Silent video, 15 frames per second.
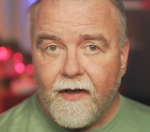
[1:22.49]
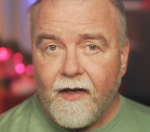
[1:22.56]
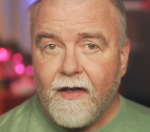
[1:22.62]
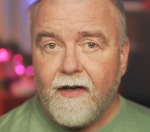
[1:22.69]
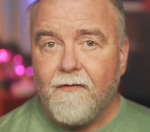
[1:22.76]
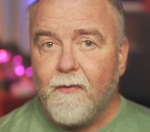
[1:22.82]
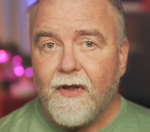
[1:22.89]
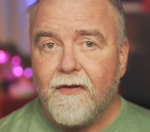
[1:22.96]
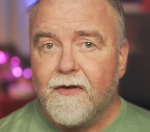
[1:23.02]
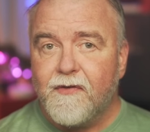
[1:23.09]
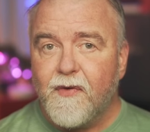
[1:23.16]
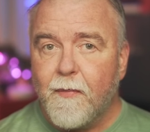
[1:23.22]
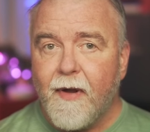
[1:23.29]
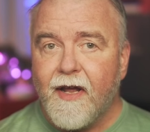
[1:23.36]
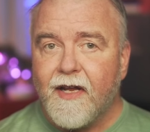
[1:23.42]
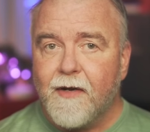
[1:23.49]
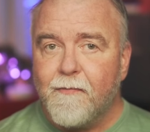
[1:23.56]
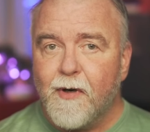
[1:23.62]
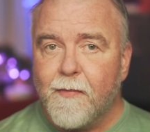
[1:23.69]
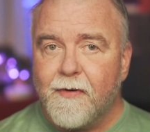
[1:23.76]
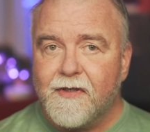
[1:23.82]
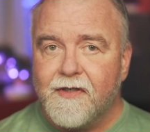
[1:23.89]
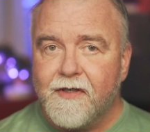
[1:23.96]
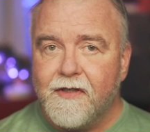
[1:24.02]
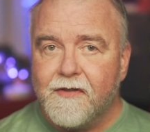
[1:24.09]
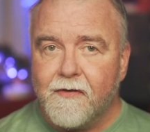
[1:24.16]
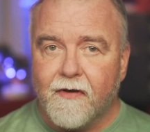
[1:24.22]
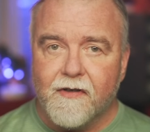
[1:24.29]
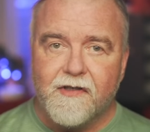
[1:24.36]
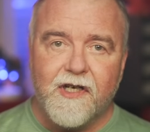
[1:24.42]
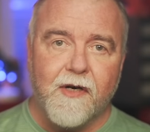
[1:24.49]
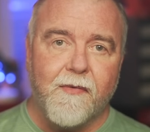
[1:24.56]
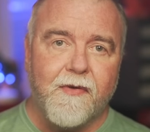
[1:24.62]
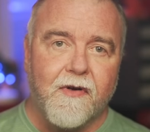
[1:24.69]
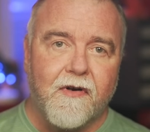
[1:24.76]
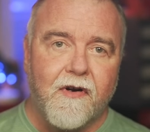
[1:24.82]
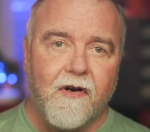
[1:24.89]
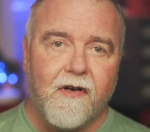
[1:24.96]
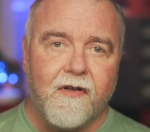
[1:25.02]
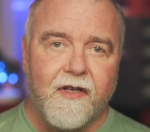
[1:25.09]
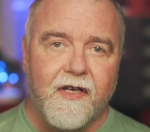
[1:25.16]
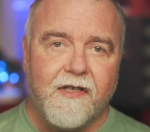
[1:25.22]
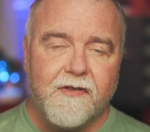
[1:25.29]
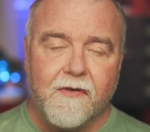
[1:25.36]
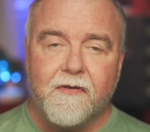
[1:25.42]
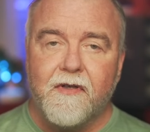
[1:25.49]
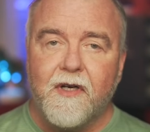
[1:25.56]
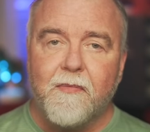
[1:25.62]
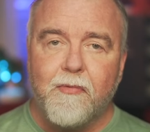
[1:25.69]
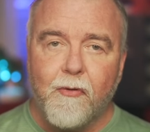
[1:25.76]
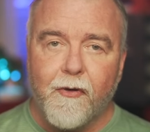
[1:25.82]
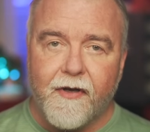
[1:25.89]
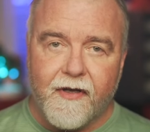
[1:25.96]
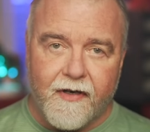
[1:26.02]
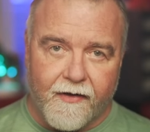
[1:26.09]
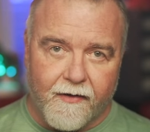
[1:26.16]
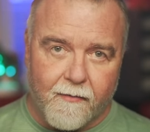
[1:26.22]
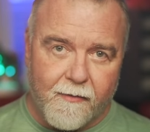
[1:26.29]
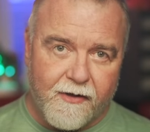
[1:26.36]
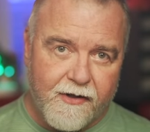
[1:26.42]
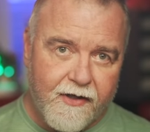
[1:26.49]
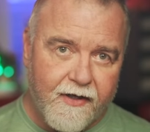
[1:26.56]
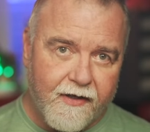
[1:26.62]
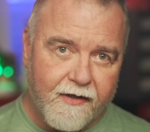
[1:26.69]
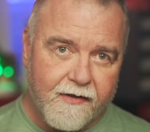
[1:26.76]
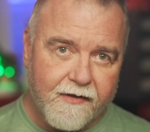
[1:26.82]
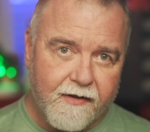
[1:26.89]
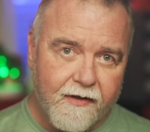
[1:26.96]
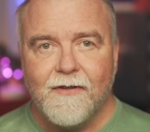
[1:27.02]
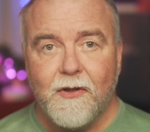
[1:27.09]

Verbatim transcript: and whether it's for backup purposes or to share with your colleagues or to deploy on other machines.